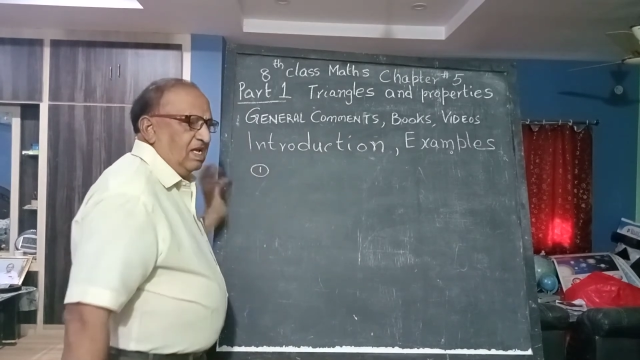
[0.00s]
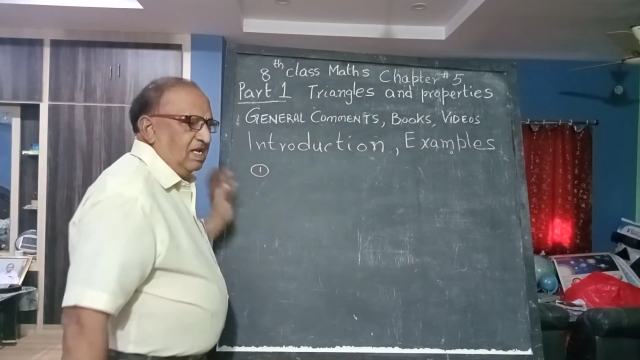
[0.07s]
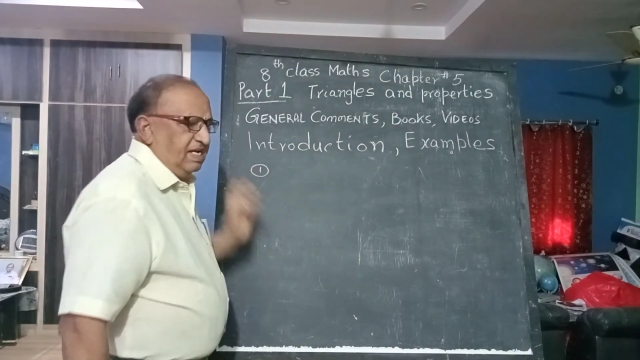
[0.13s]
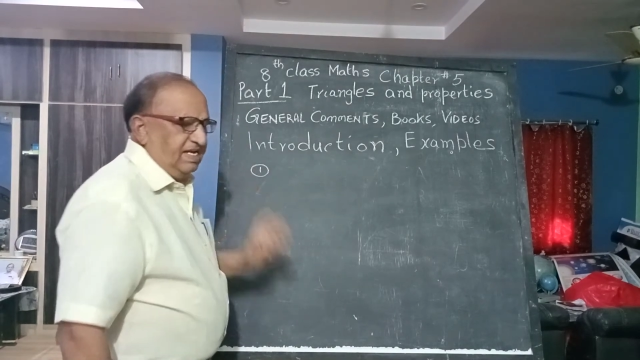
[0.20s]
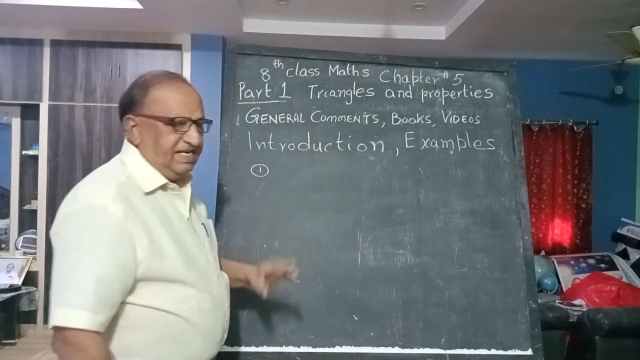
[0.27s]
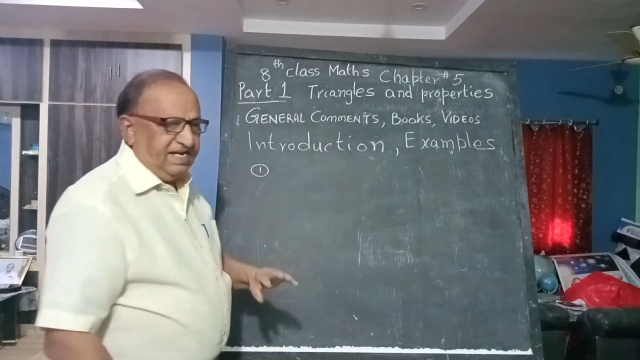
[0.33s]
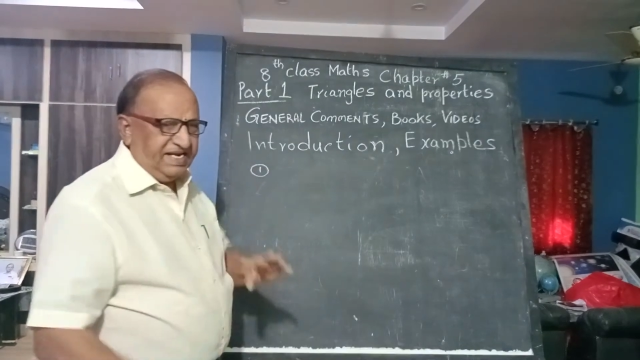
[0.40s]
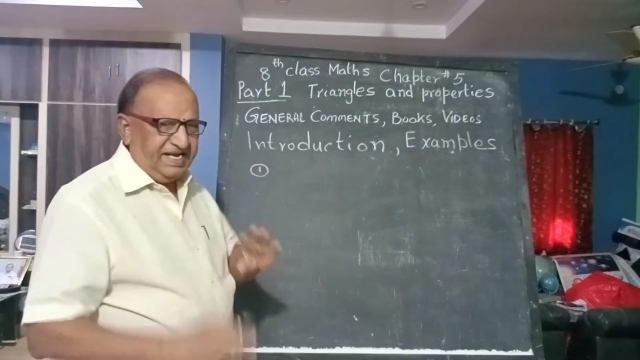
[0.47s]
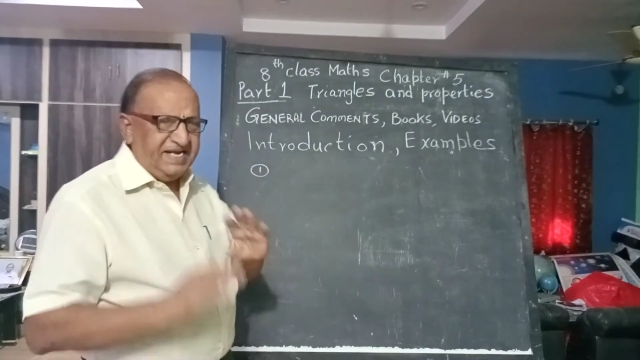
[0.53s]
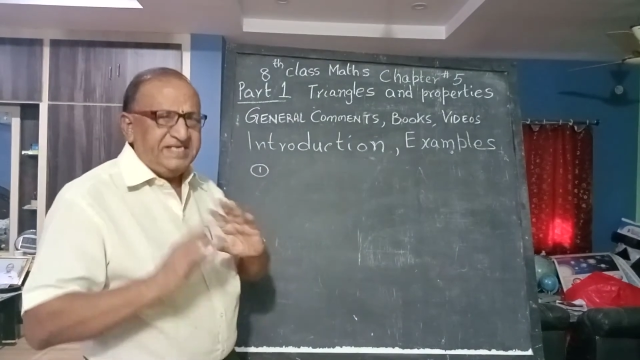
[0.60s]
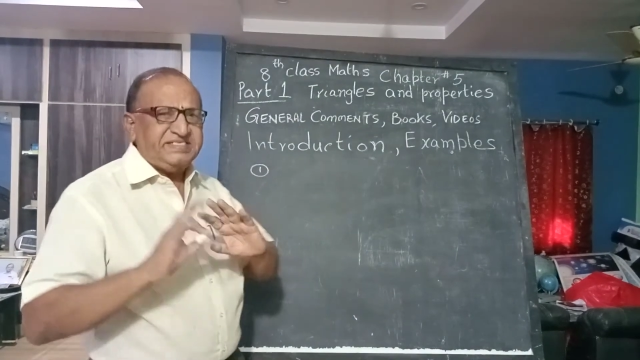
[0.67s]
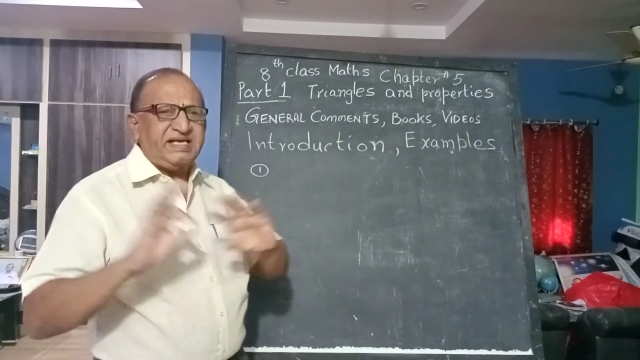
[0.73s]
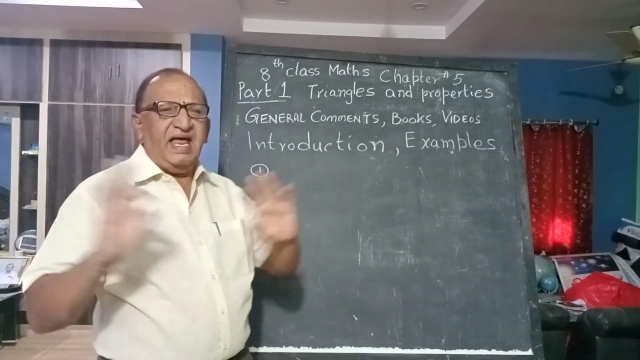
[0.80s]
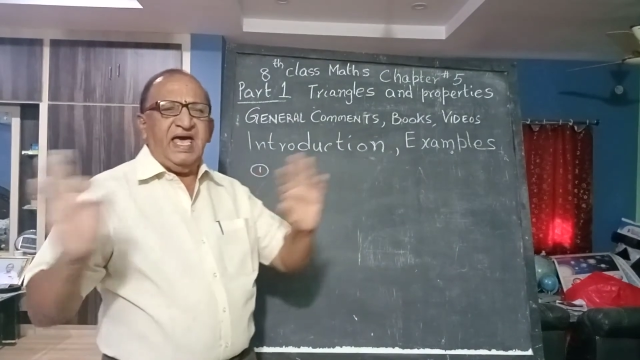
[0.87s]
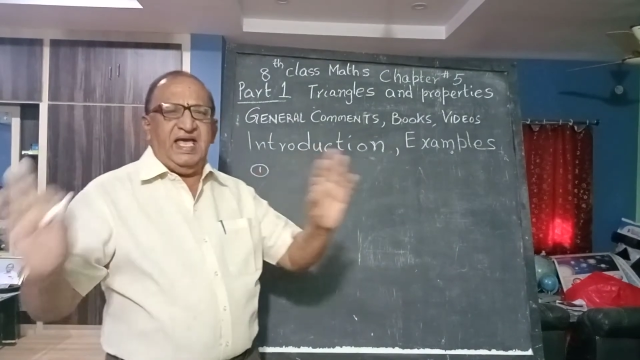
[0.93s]
In any
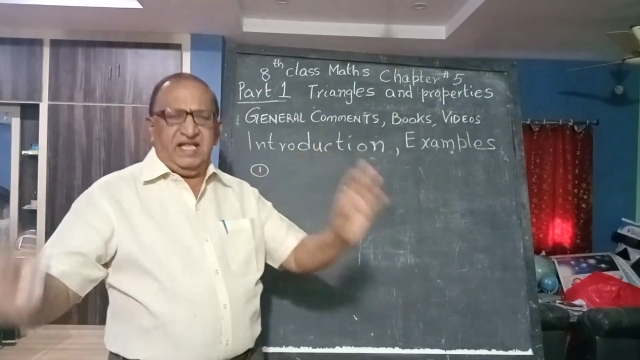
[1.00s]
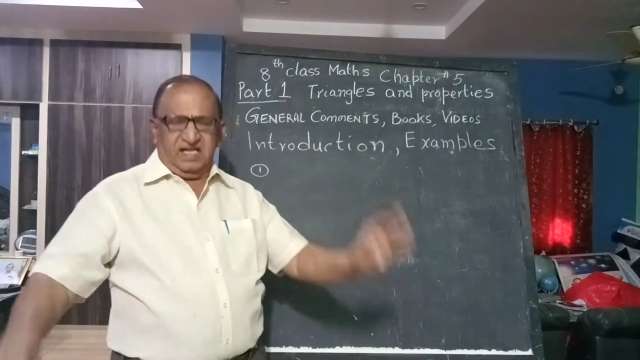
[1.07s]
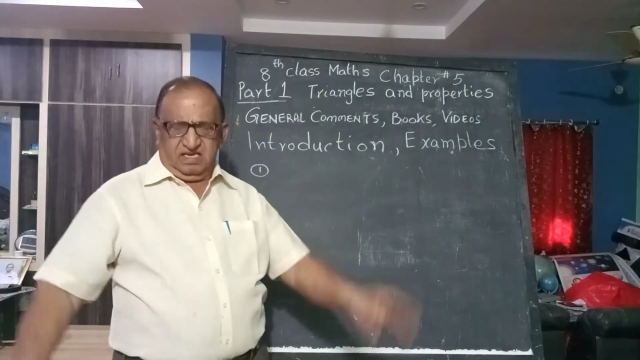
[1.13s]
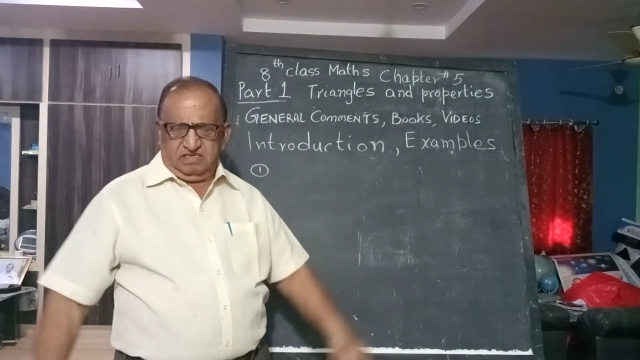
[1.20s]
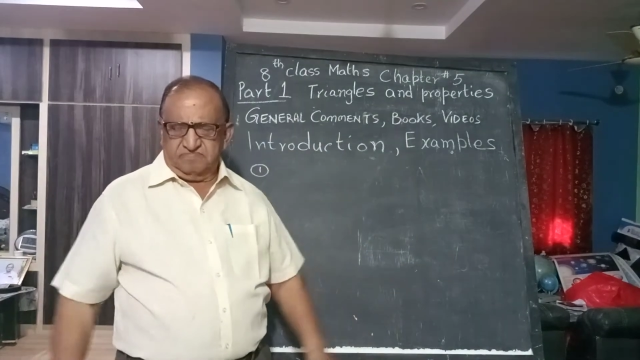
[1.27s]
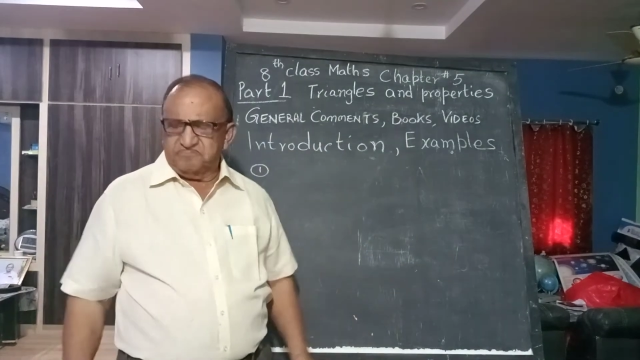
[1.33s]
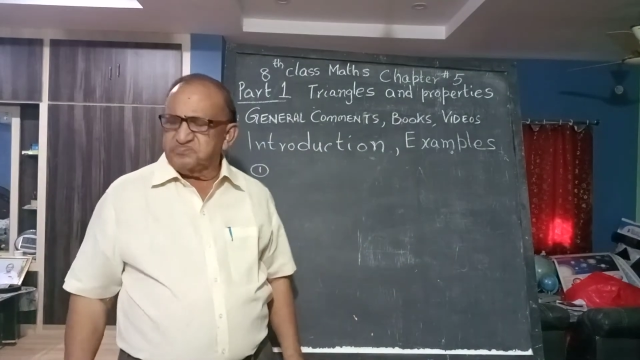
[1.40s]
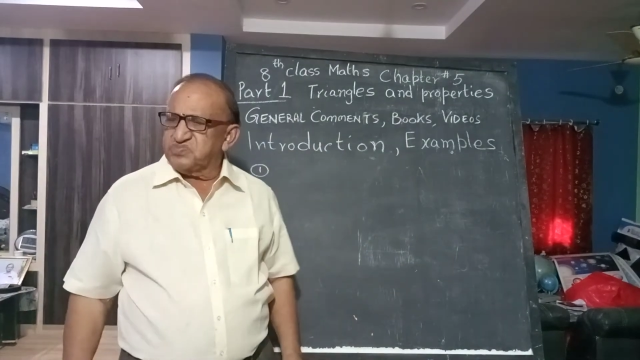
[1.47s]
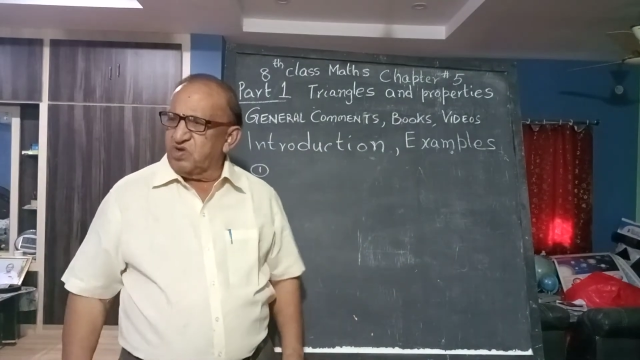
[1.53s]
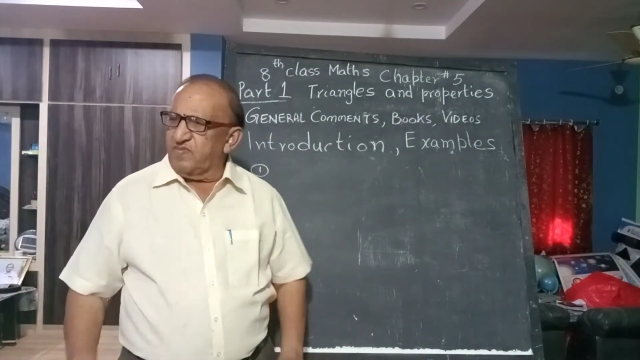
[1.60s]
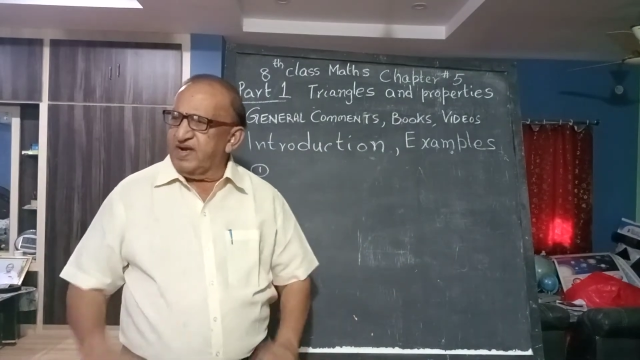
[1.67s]
triangle, no